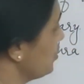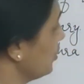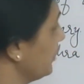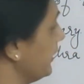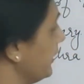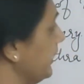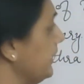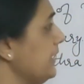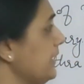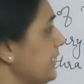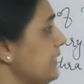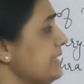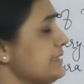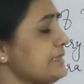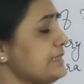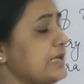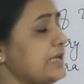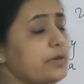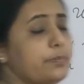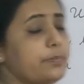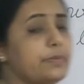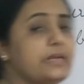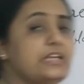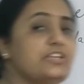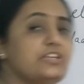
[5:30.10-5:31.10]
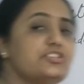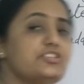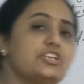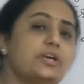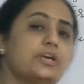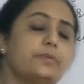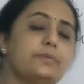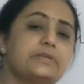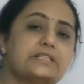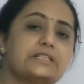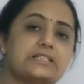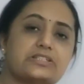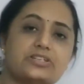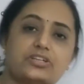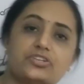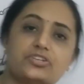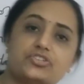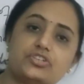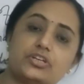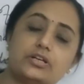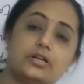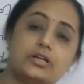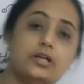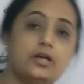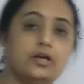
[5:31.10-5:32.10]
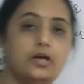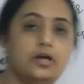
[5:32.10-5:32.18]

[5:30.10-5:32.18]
kidneys are bean-shaped structure,